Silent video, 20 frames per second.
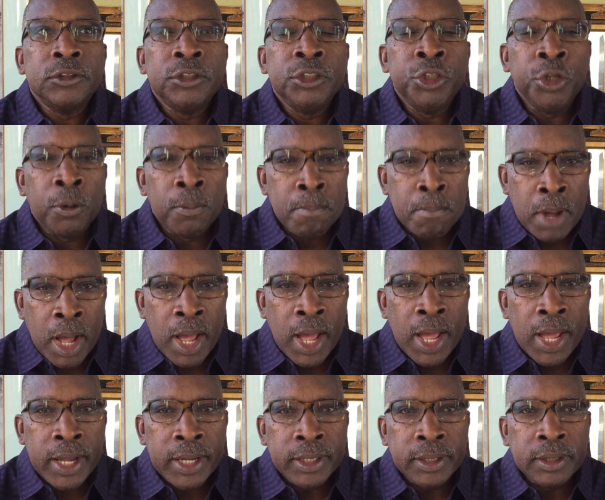your
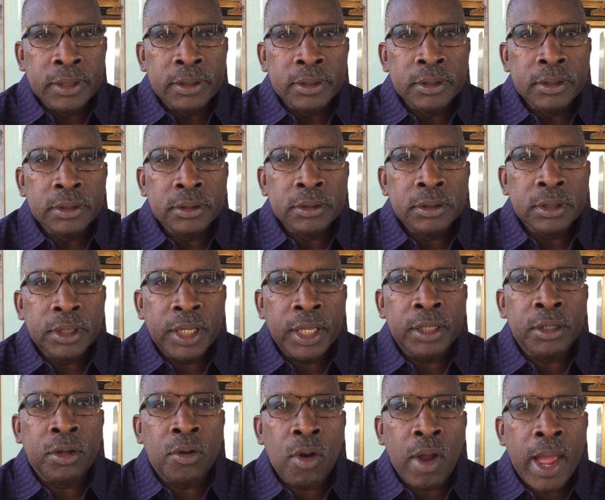mind
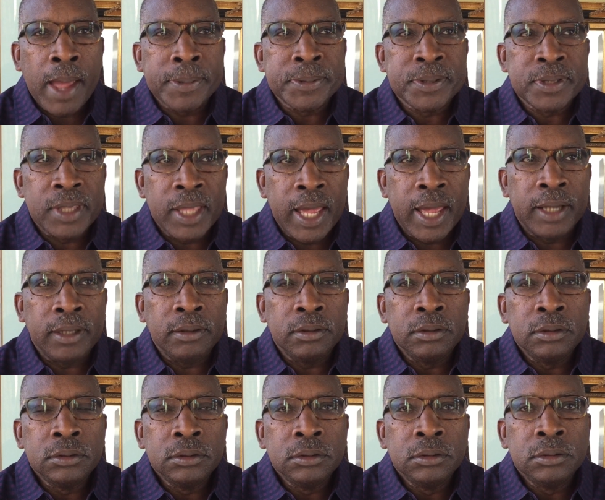can grasp that
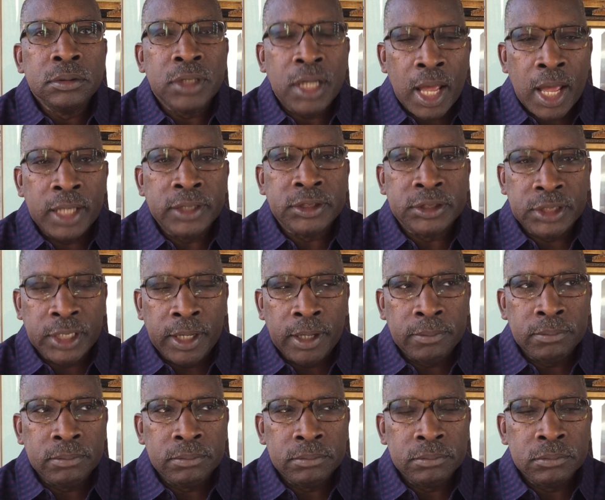
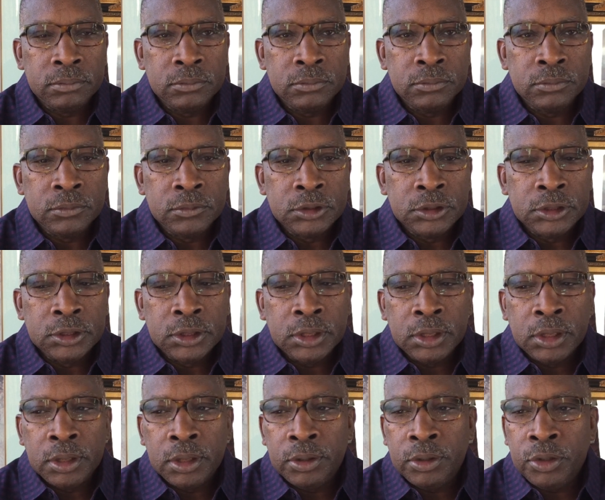concept,
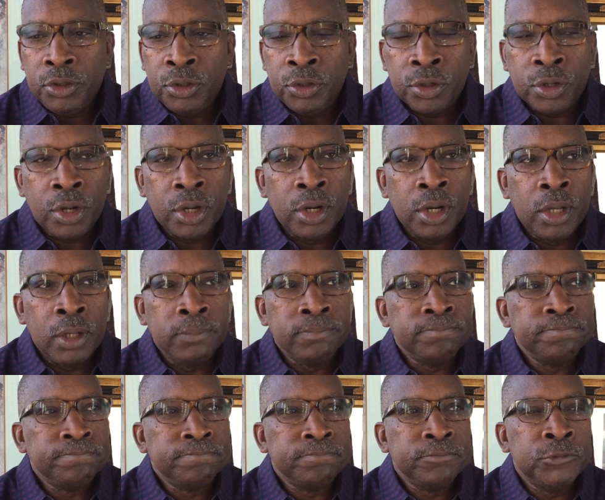
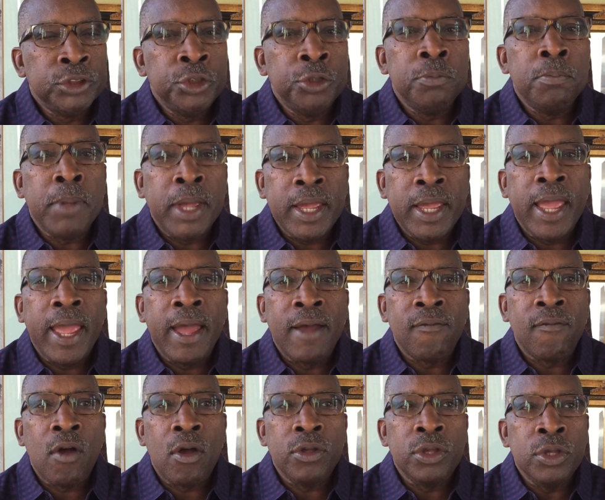you
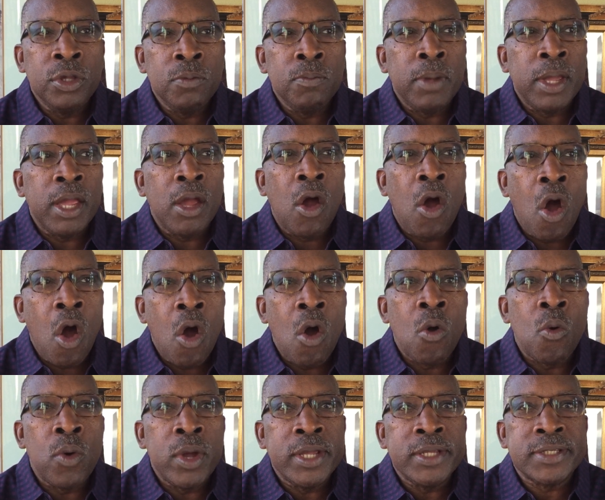may
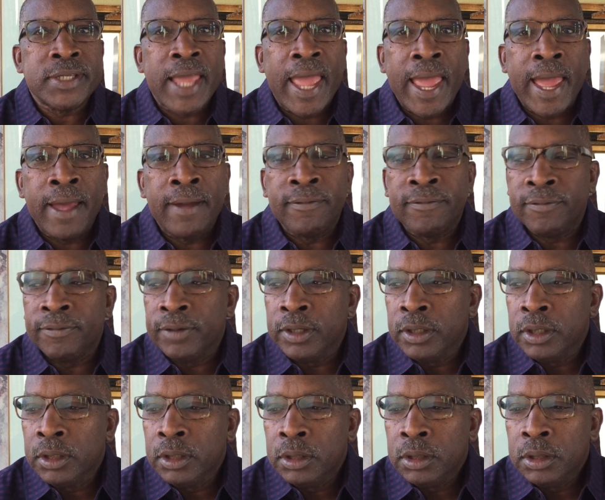always have
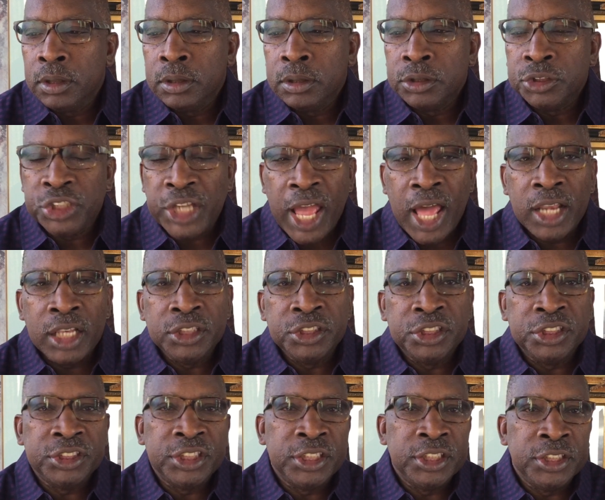
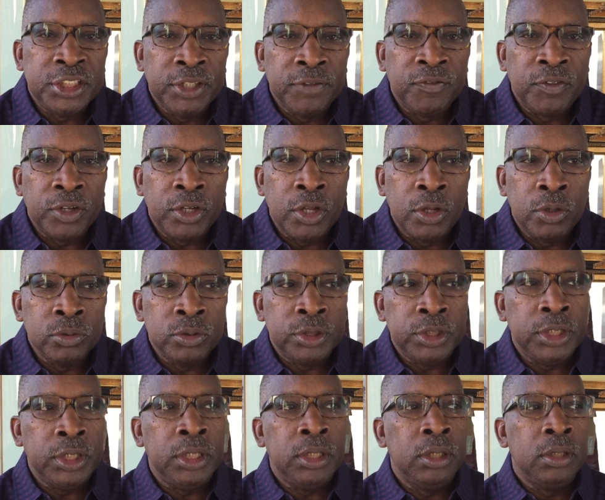challenges and
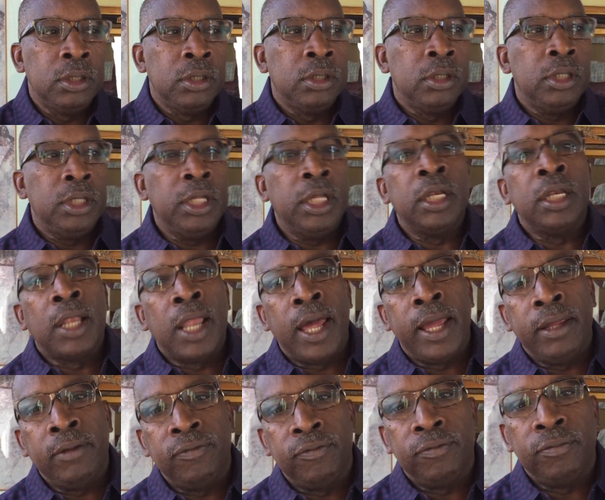difficulty in
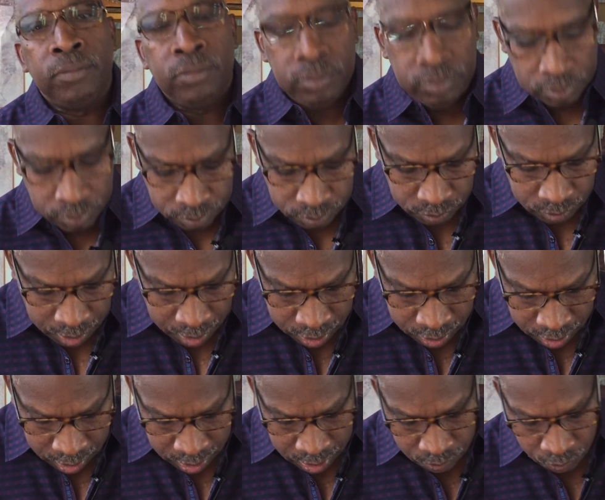life
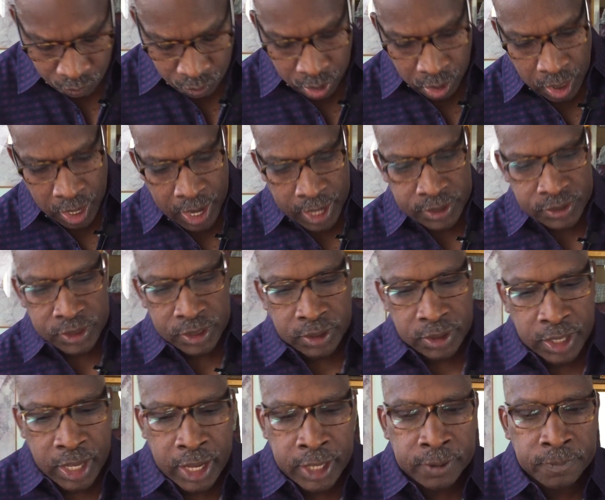in realizing
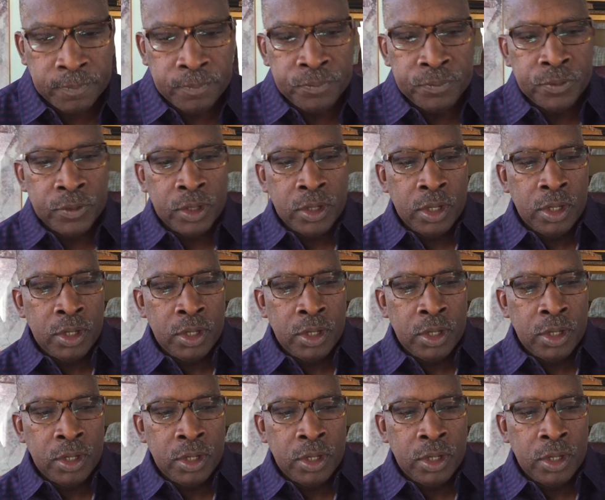that